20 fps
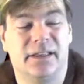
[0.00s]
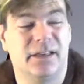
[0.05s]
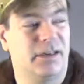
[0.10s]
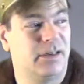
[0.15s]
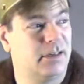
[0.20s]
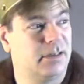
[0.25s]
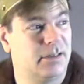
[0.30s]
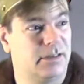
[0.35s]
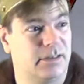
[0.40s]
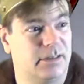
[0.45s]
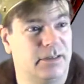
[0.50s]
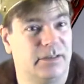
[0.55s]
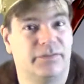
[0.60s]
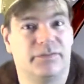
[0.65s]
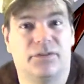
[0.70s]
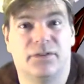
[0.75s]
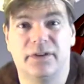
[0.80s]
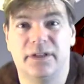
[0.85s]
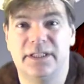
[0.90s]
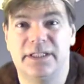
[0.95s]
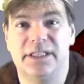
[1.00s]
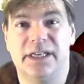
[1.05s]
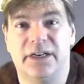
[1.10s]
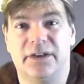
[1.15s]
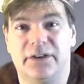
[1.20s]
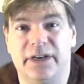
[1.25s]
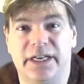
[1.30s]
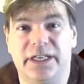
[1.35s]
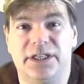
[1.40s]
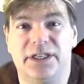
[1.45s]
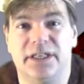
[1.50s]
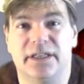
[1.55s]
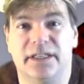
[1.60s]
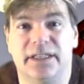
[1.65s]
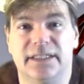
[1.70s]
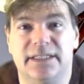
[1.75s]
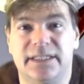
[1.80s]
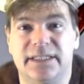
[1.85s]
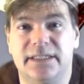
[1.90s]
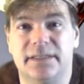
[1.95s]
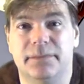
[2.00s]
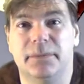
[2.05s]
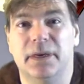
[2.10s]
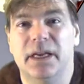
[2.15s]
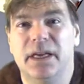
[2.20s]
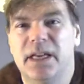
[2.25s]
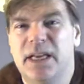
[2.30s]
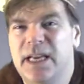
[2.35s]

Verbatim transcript: third or fourth generation of the system,